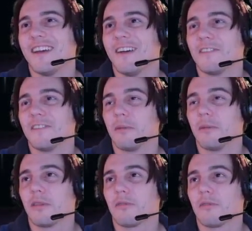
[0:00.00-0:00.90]
So I'm
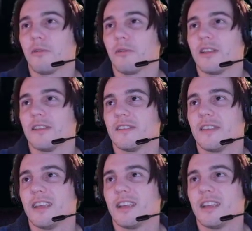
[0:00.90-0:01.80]
gonna throw down this
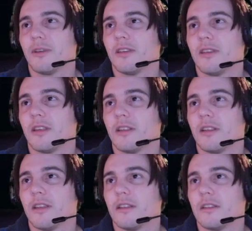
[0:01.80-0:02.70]
camera and
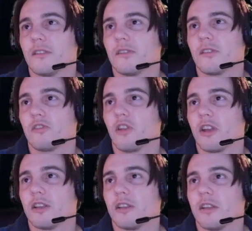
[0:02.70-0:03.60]
just to
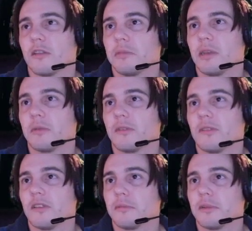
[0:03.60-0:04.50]
try to like be able to
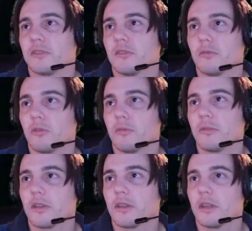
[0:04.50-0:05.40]
see as much of the room as
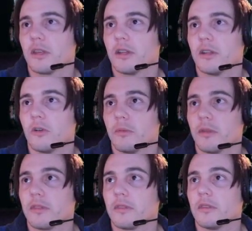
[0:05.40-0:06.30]
I can. Oh, that
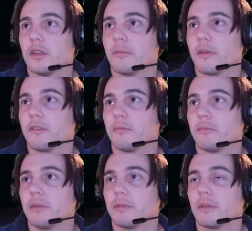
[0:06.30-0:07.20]
EMF is
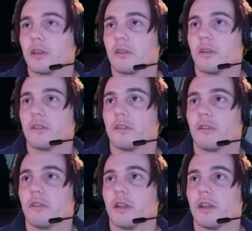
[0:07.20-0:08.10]
beeping like crazy
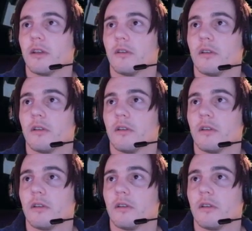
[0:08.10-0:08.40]
right now.